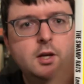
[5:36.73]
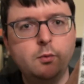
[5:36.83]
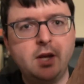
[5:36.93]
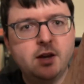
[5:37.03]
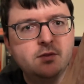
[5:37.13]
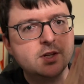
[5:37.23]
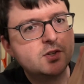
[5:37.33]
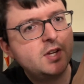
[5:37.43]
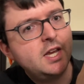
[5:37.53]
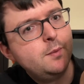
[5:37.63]
We have the
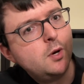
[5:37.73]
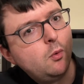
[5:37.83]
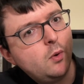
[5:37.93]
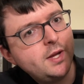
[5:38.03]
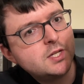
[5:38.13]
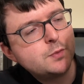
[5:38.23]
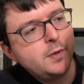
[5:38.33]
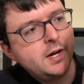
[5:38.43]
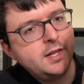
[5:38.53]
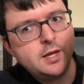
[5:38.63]
same white
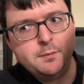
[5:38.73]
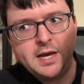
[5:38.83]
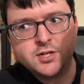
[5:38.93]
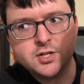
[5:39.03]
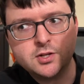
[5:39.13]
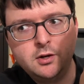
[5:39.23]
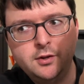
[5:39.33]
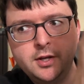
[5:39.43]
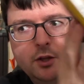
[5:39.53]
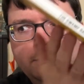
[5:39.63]
spine that matches all the other